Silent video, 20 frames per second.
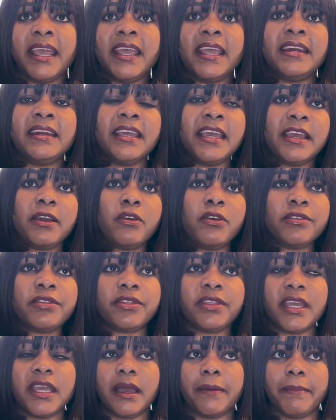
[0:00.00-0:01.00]
The good
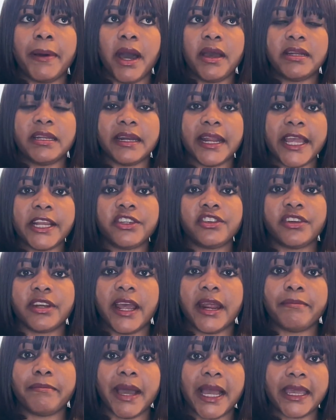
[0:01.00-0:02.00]
thing about the
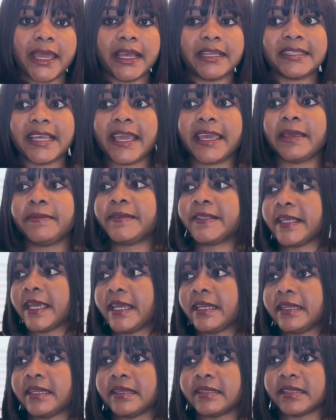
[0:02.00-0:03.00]
Nigerian market, I keep
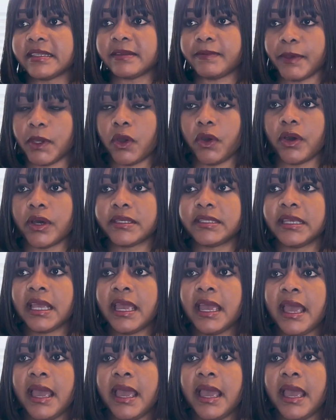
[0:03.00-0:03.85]
saying this, is because